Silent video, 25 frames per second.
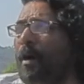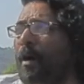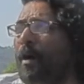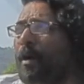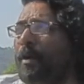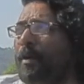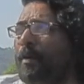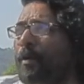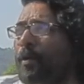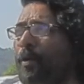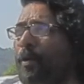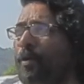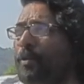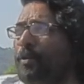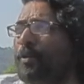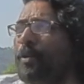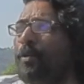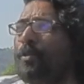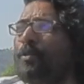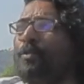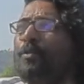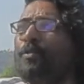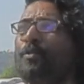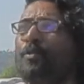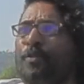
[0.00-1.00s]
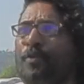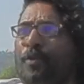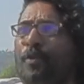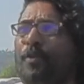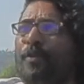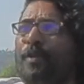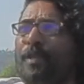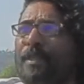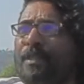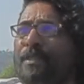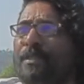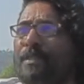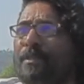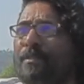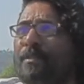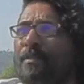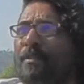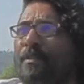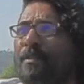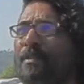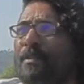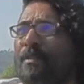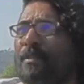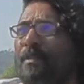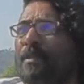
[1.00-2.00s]
are hooked onto stories.
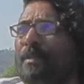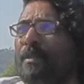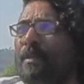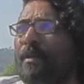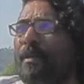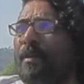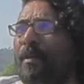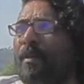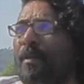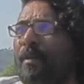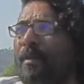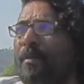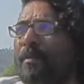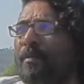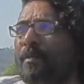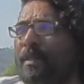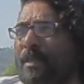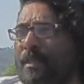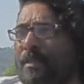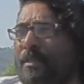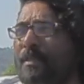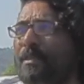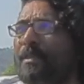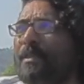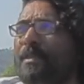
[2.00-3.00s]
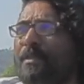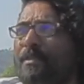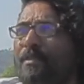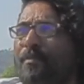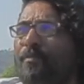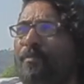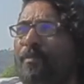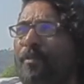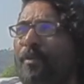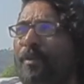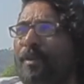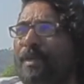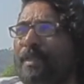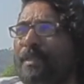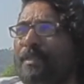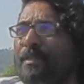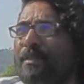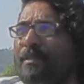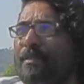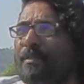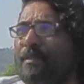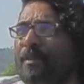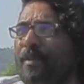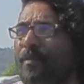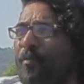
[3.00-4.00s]
There's a reason for
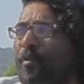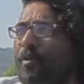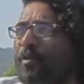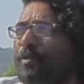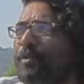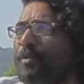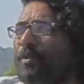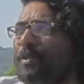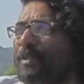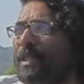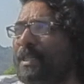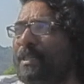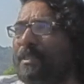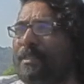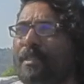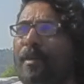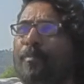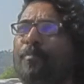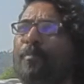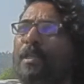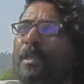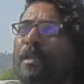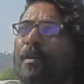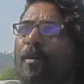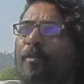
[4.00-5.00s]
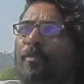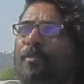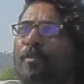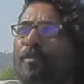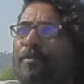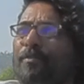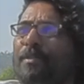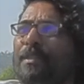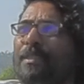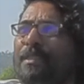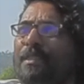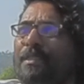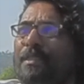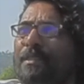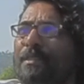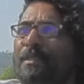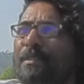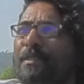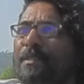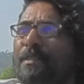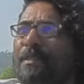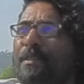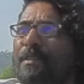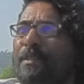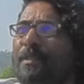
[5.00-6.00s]
it. They want to take something out of
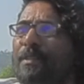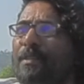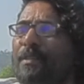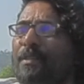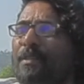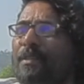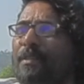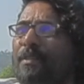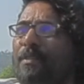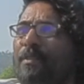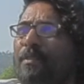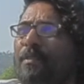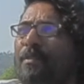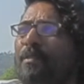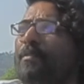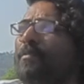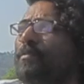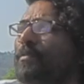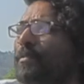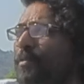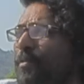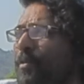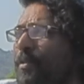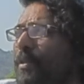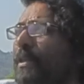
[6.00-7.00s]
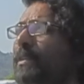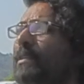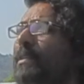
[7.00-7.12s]
it, so